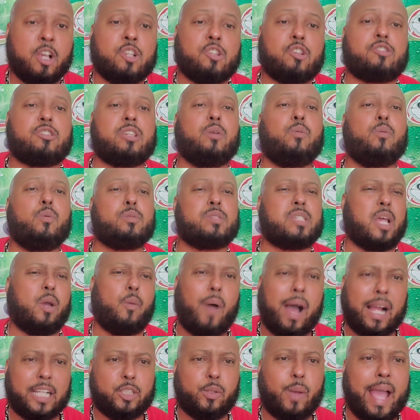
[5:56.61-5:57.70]
So someone will say,
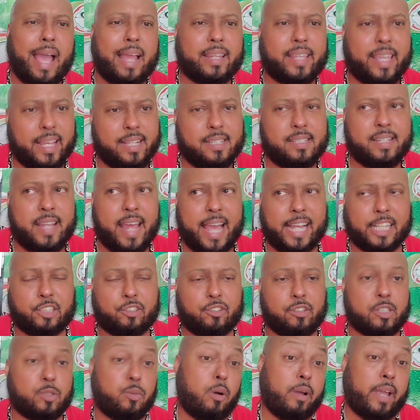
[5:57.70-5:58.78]
why'd you add kids to
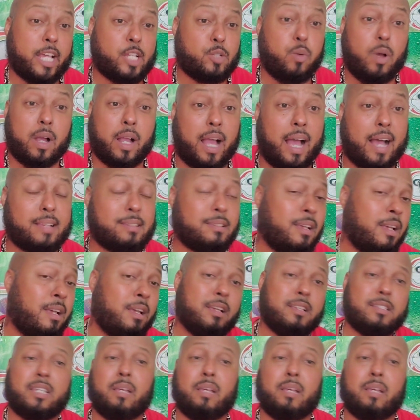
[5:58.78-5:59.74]
extras? Well, guess what, guys?